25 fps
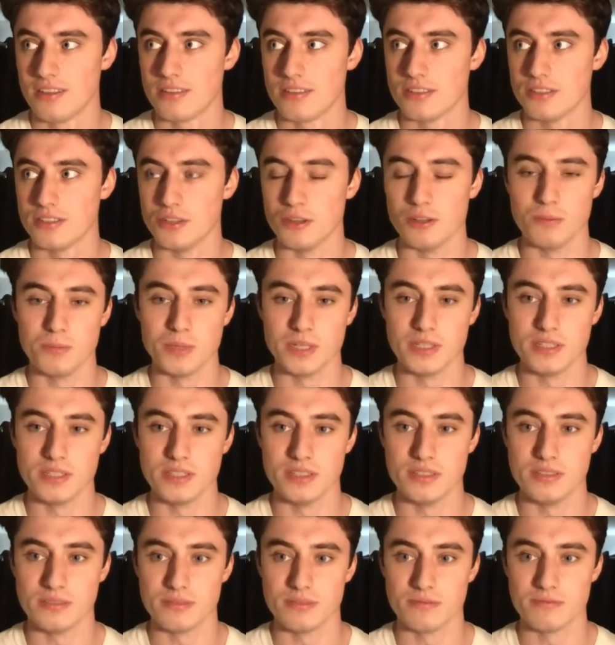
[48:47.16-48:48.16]
you'll
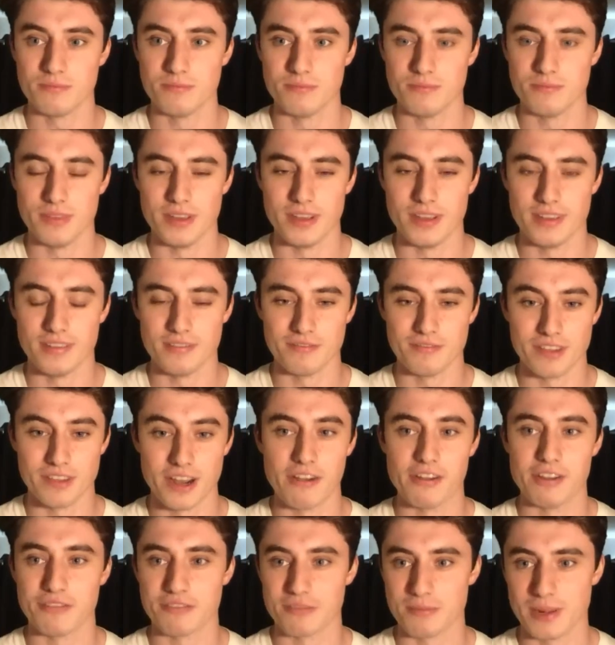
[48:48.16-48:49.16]
be
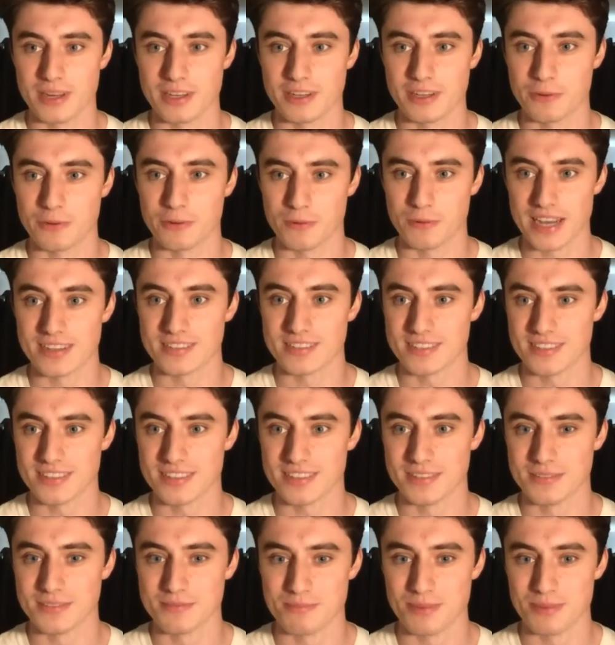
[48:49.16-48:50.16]
very familiar with
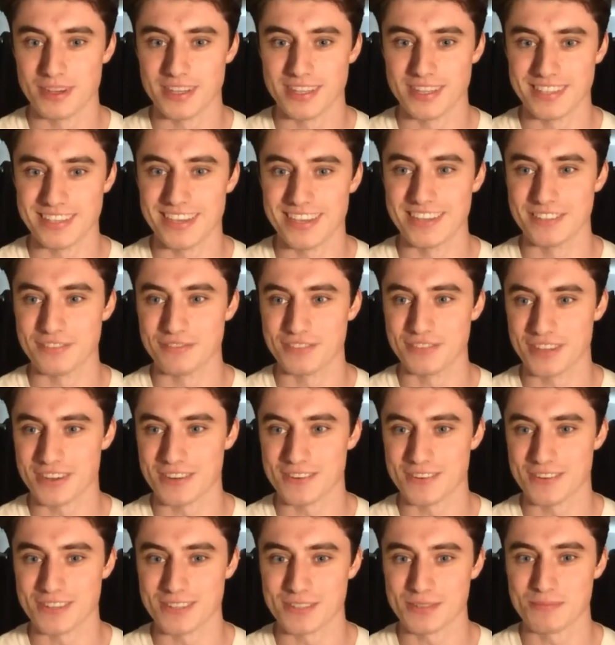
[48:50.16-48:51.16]
Anthony by the end of your
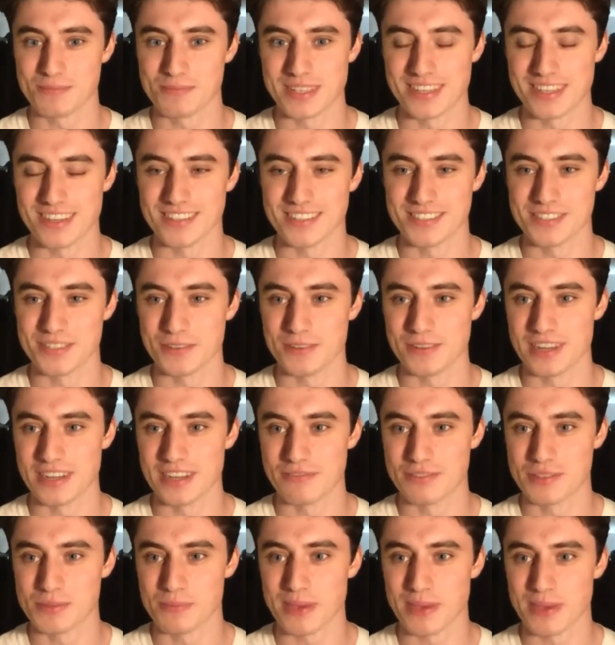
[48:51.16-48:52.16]
course because you'll have
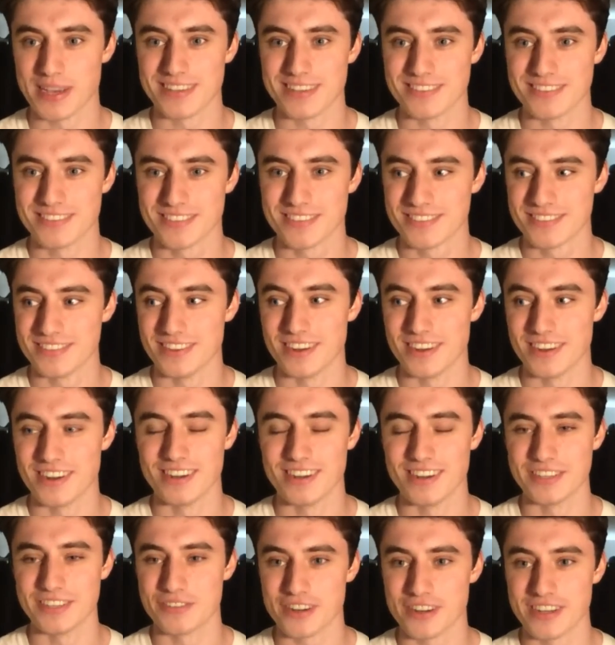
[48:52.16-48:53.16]
spent
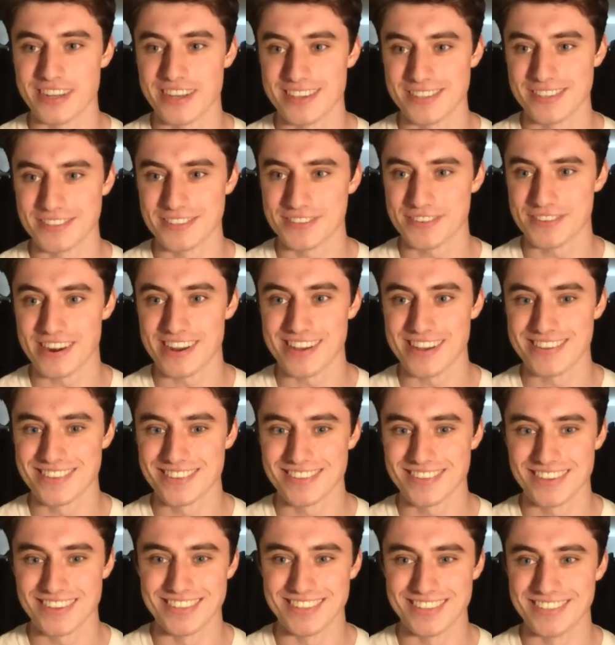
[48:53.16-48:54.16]
nearly three days straight
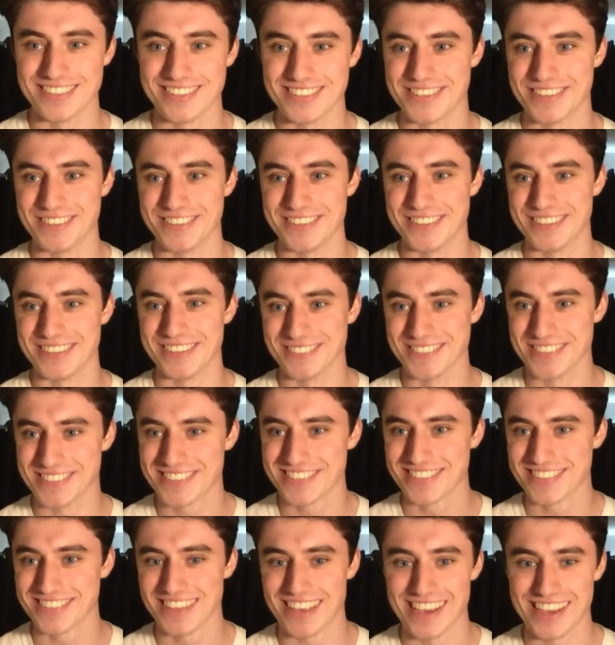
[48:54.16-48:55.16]
in the
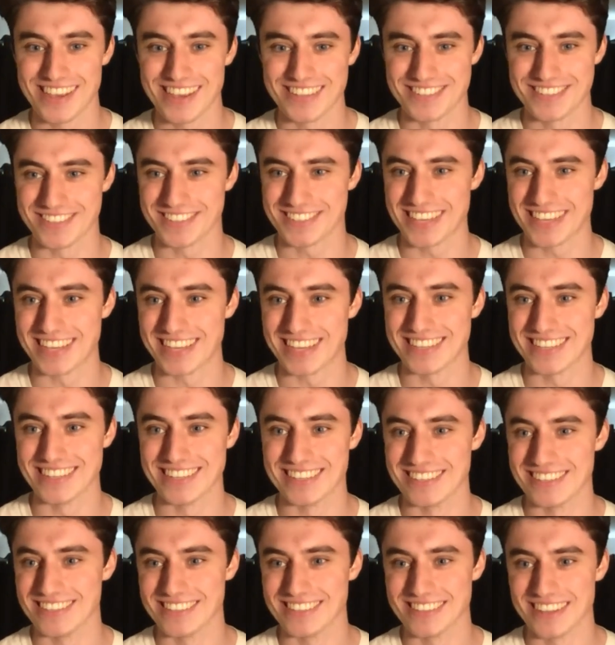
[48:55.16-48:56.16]
studios, uh, just
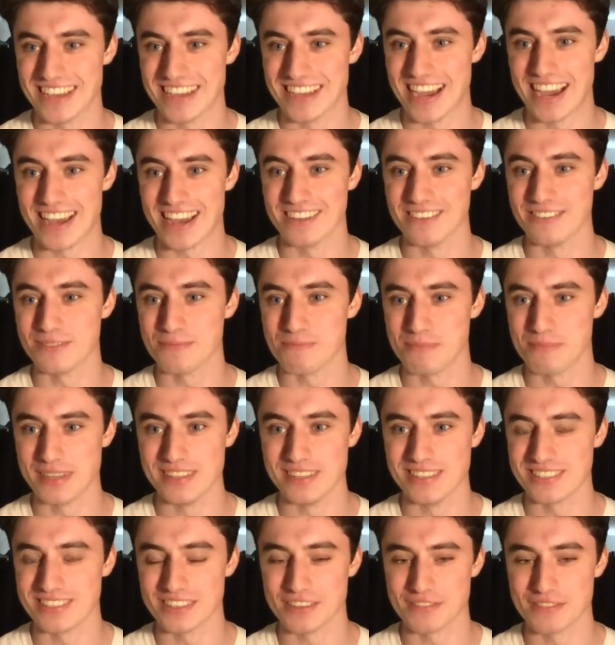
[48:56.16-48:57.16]
getting hand
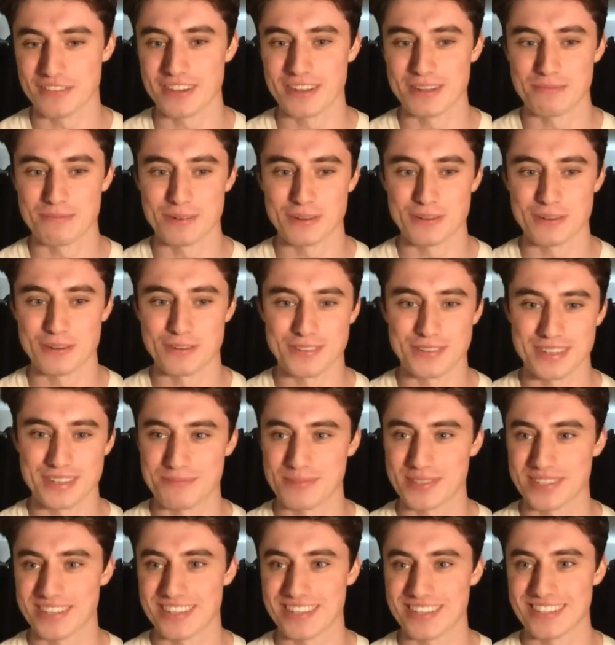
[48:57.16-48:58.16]
building your final
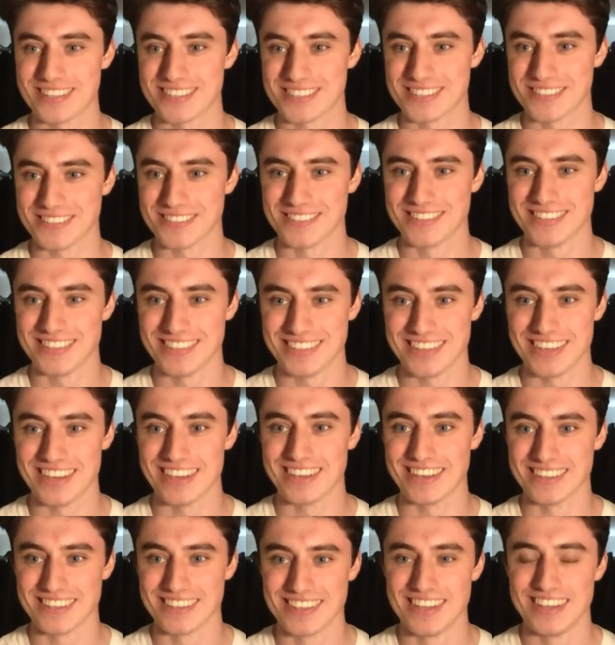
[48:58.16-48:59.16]
prototypes and also yeah,
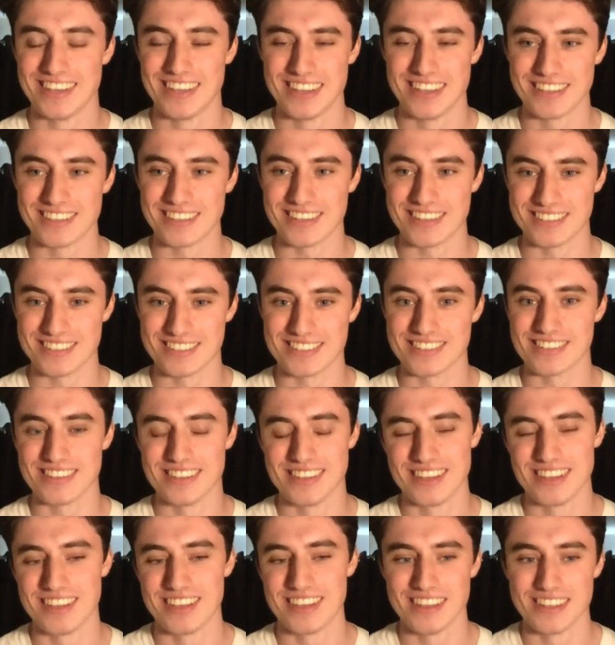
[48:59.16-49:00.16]

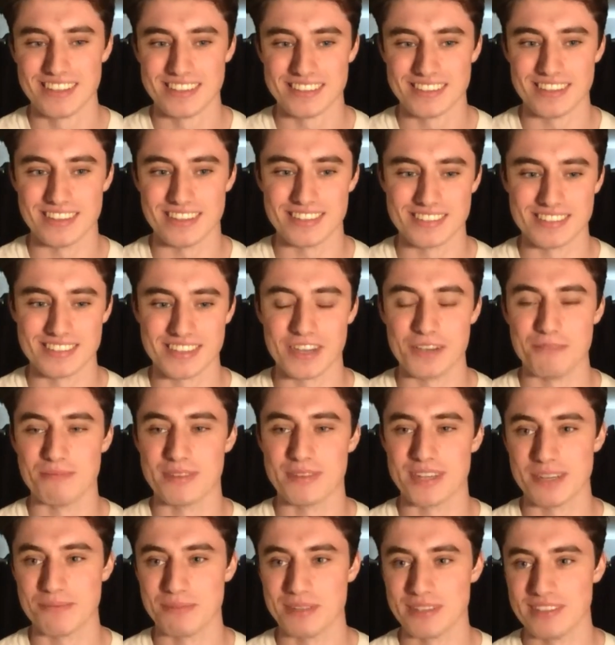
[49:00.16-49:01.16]
the
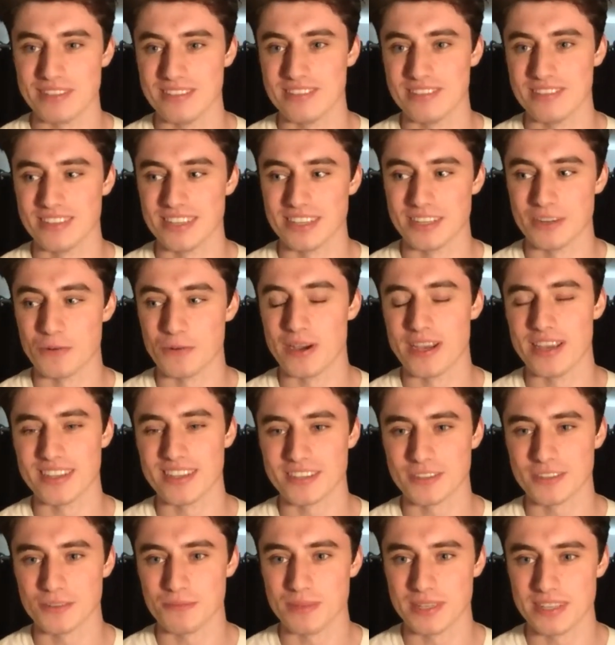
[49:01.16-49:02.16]
timetable in a way
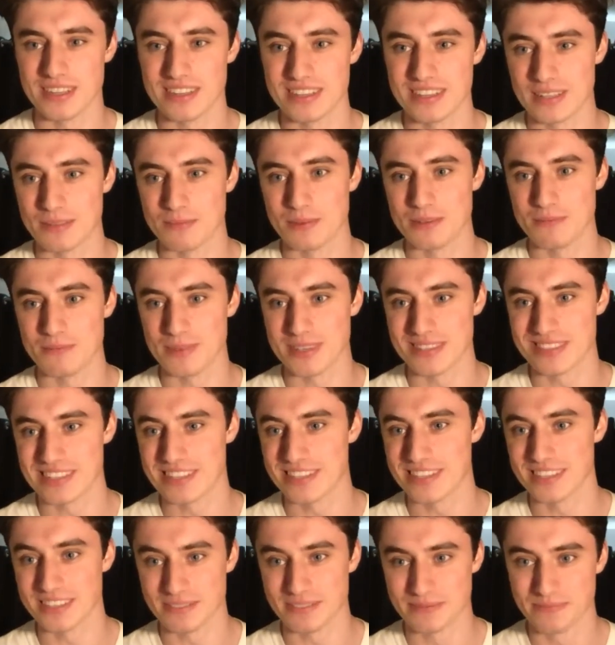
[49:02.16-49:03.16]
could be a little bit
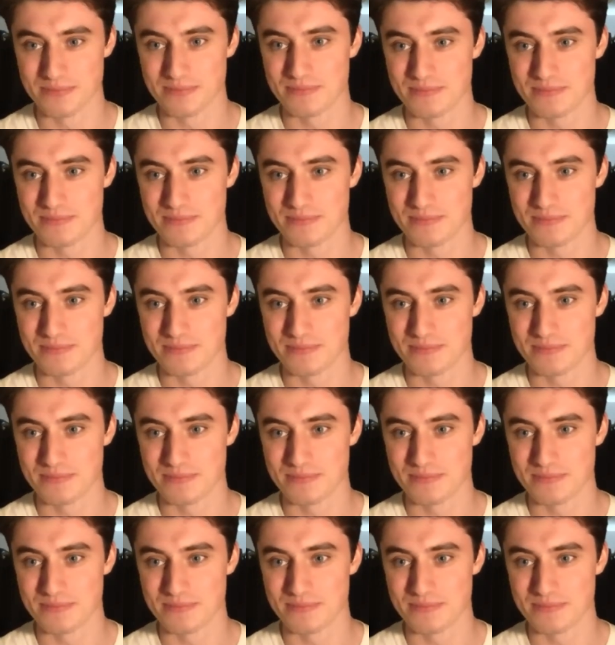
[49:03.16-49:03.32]
misleading.